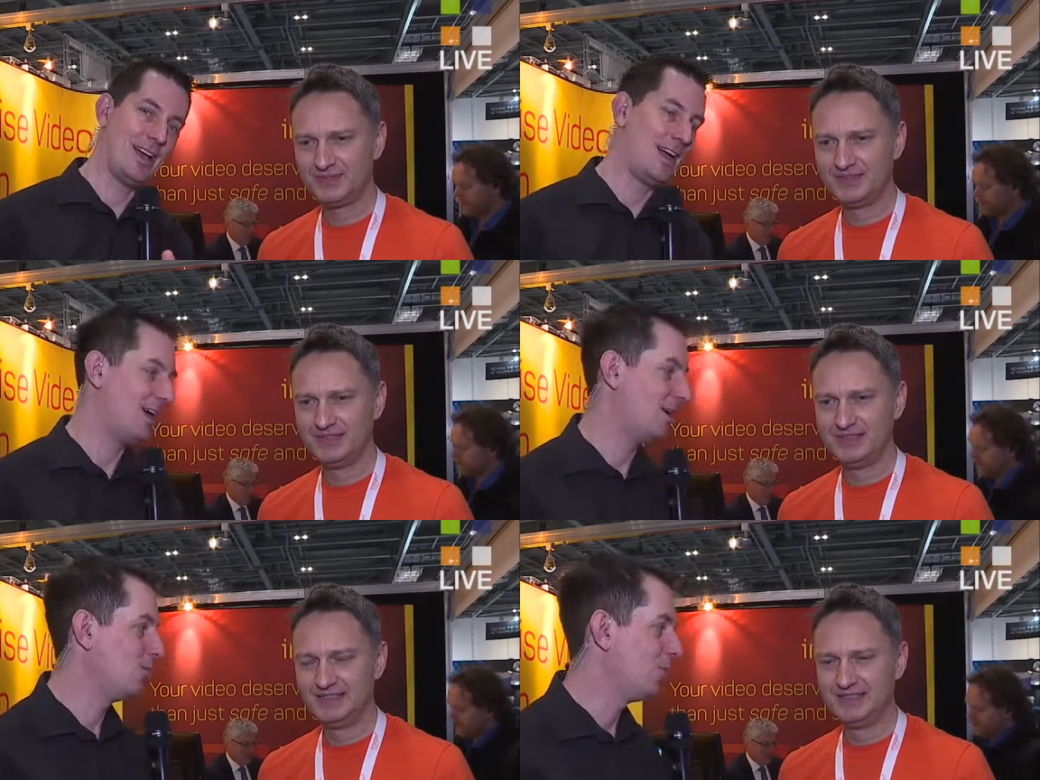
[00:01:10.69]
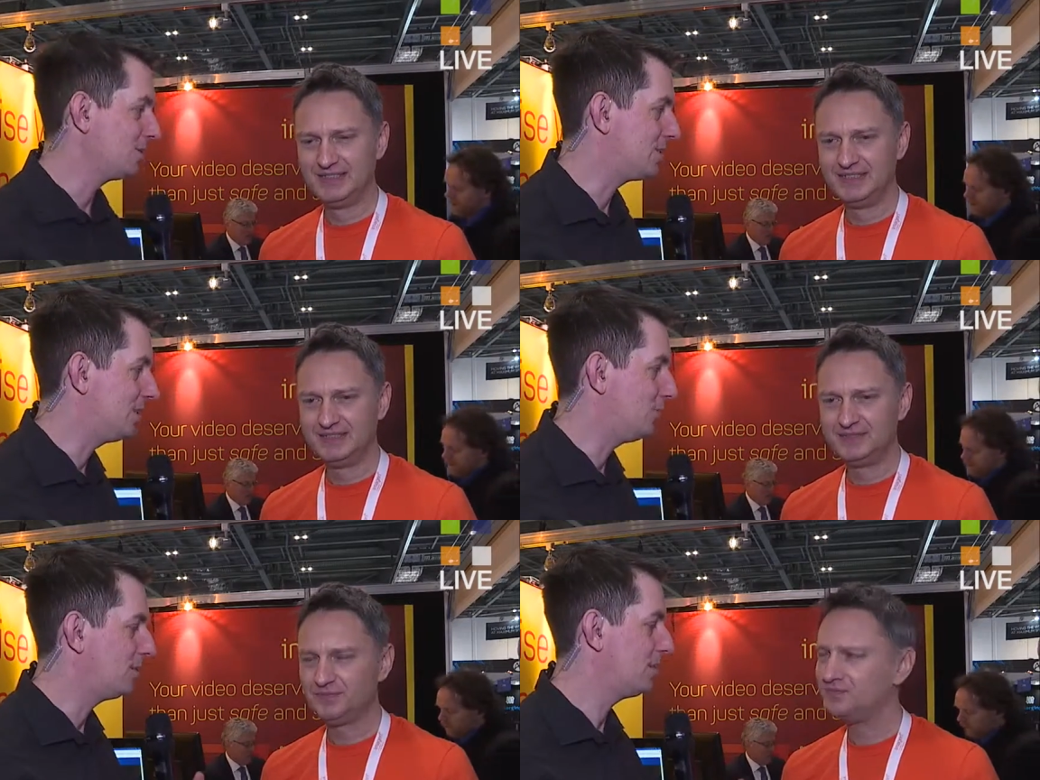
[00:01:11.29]
Speaker 1: at home
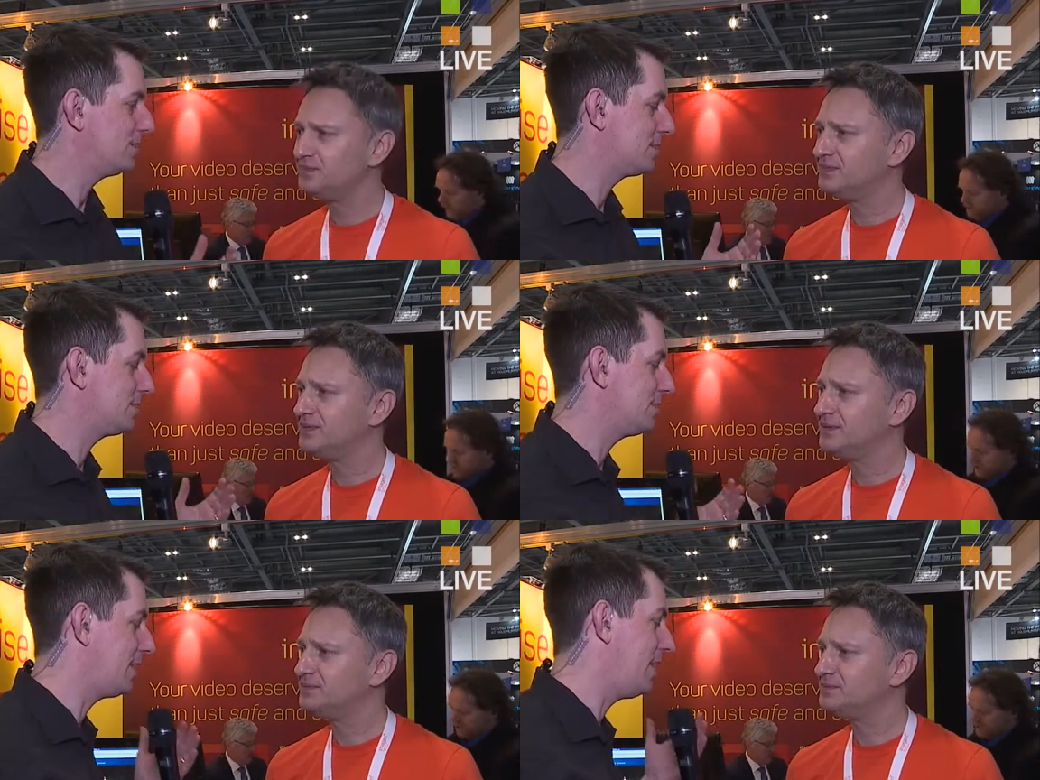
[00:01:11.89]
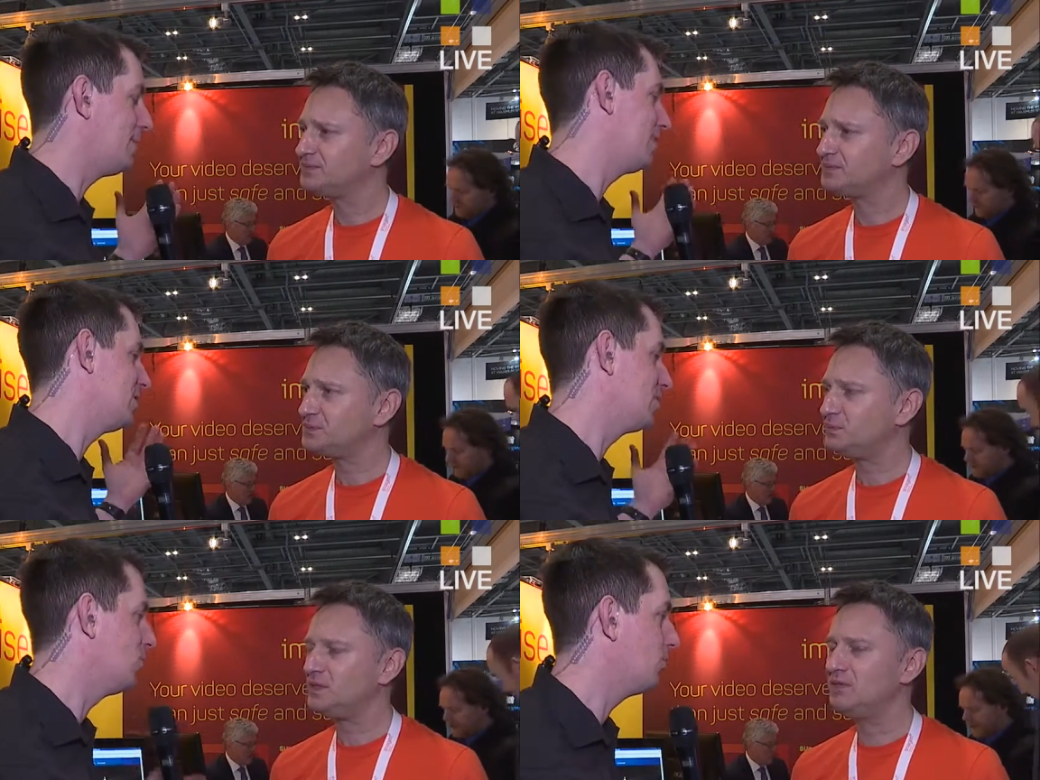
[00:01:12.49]
watching what it is that Imagen
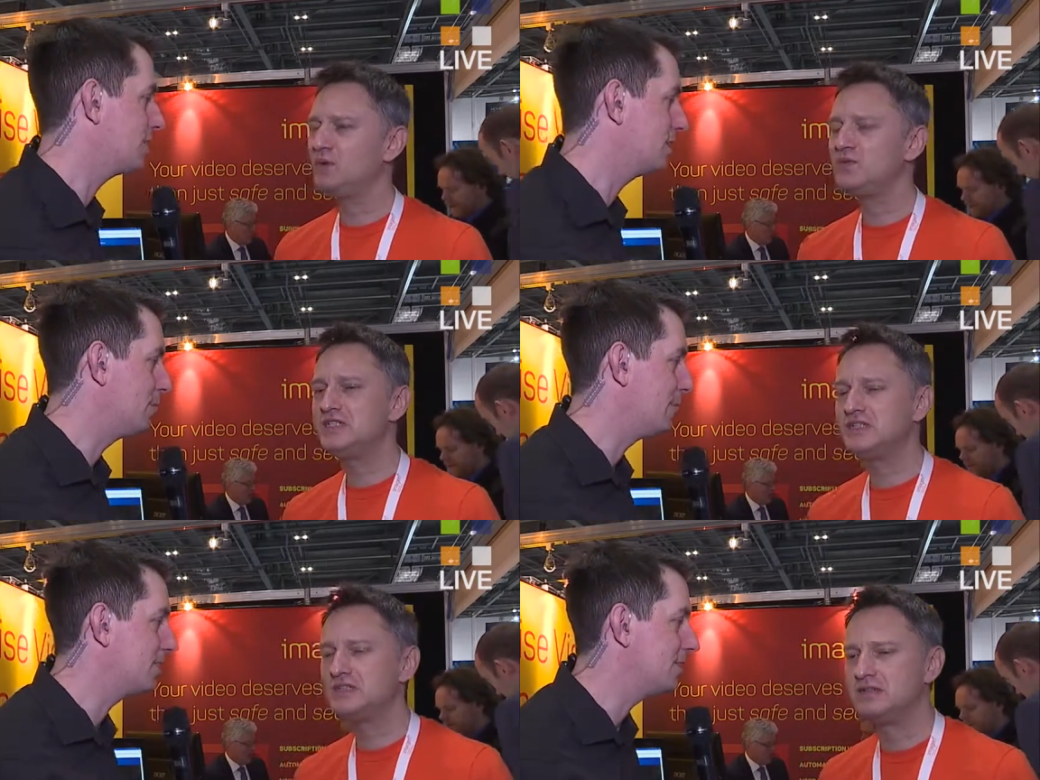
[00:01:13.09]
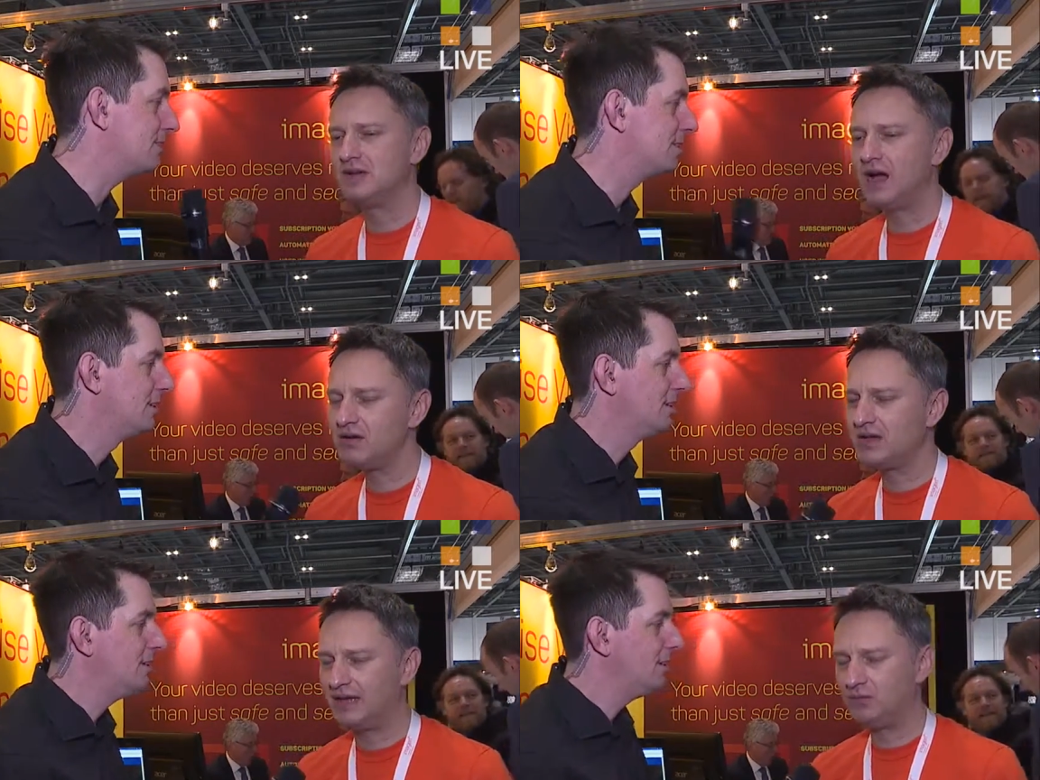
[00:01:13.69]
doing. What, tell us a bit about yourself.
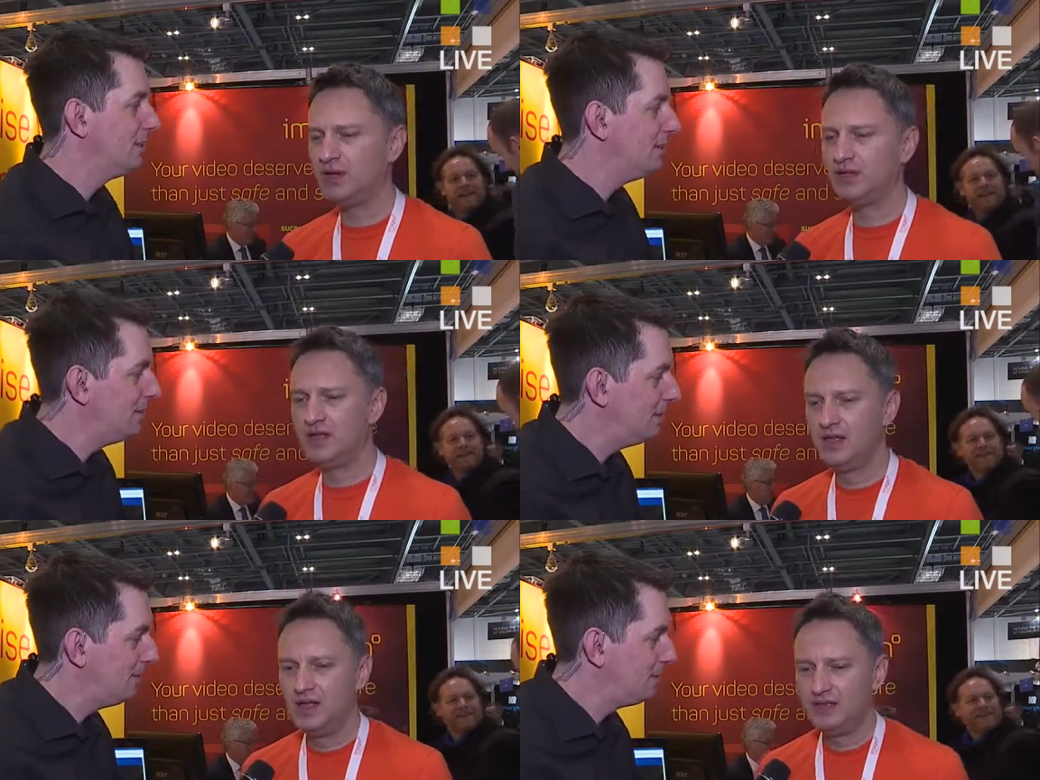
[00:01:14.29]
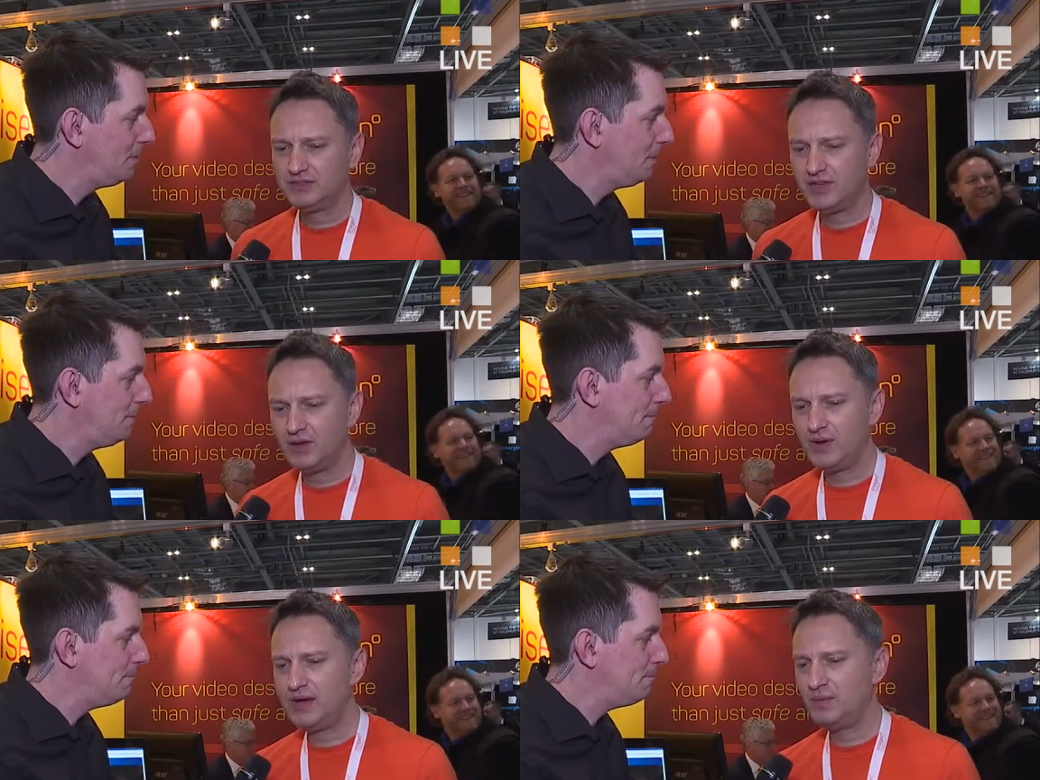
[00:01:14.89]
Speaker 2: Okay, well, so
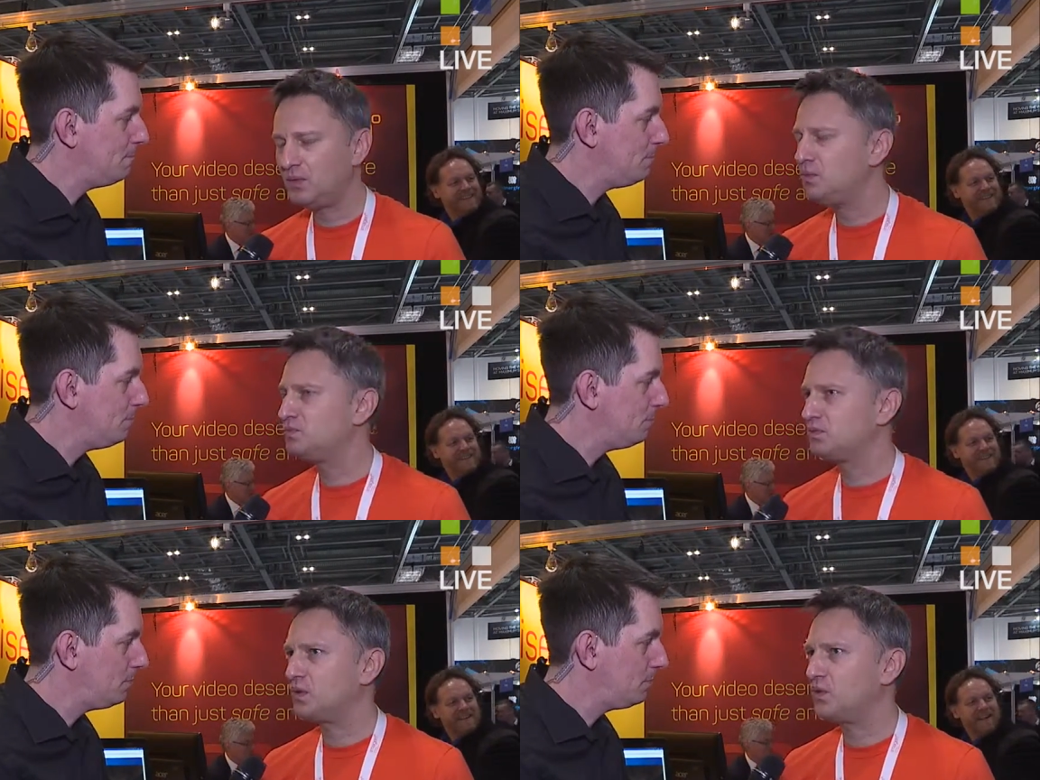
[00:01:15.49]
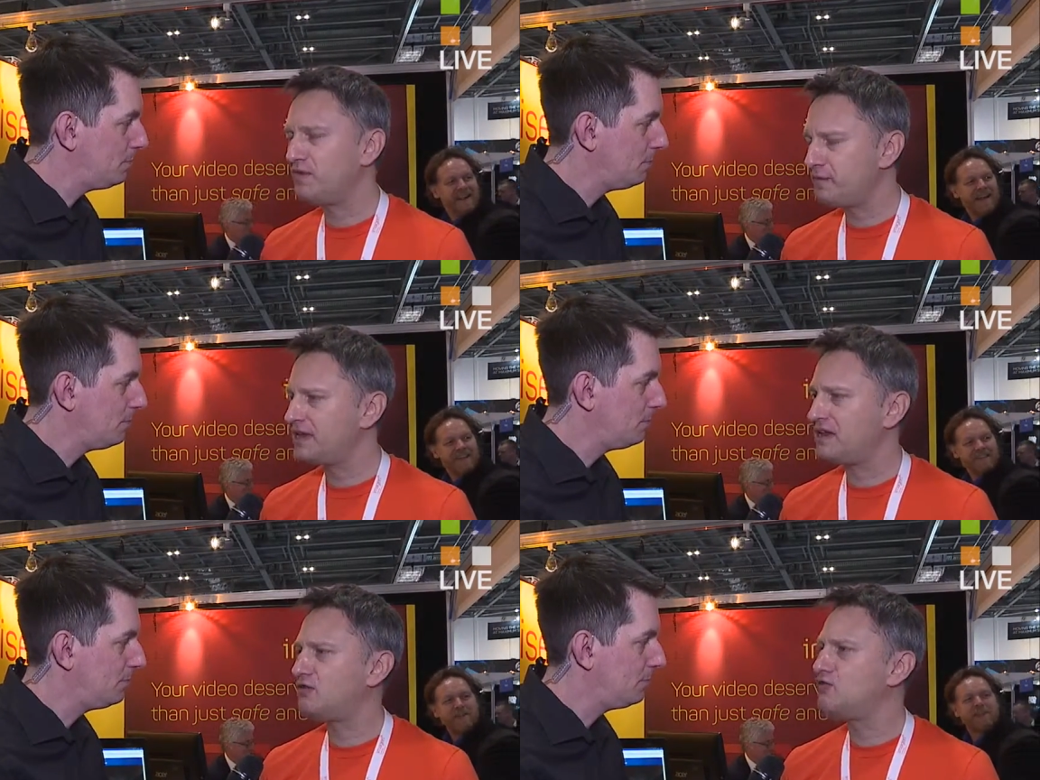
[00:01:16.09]
um, we've
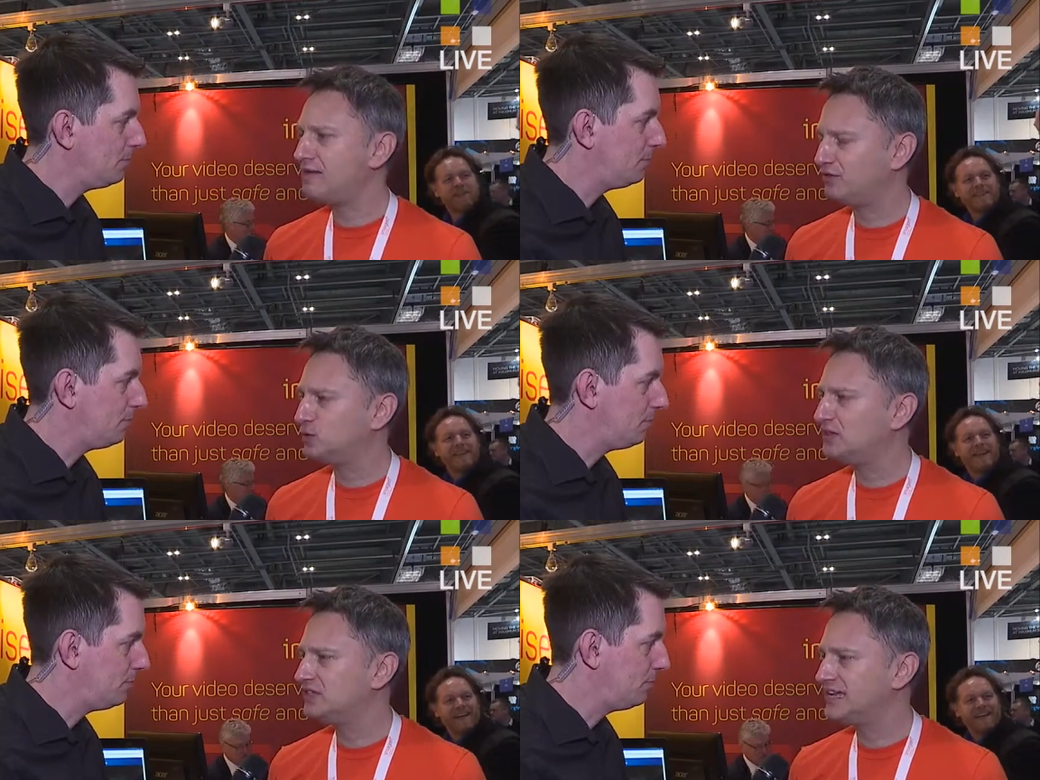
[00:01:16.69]
been around for twenty